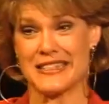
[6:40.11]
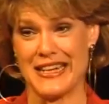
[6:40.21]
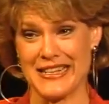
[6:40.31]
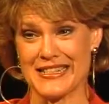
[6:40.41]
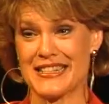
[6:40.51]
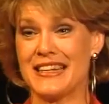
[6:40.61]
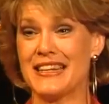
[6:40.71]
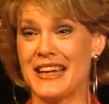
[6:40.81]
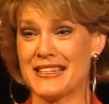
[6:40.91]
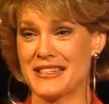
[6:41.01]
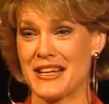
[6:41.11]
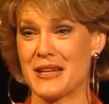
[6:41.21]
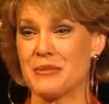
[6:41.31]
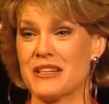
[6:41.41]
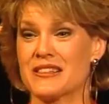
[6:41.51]
Yes, he has
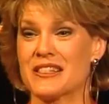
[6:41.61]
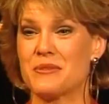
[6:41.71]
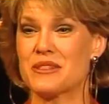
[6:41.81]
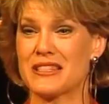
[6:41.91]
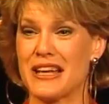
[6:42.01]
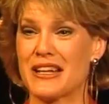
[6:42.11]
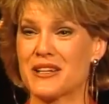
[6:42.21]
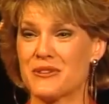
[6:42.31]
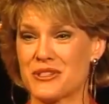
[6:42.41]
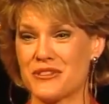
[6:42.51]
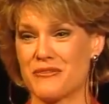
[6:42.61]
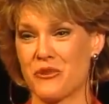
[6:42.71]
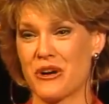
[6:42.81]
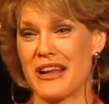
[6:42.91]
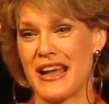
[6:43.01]
diabetes. He was diagnosed at
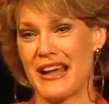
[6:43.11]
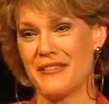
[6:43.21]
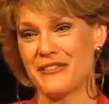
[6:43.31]
4.5.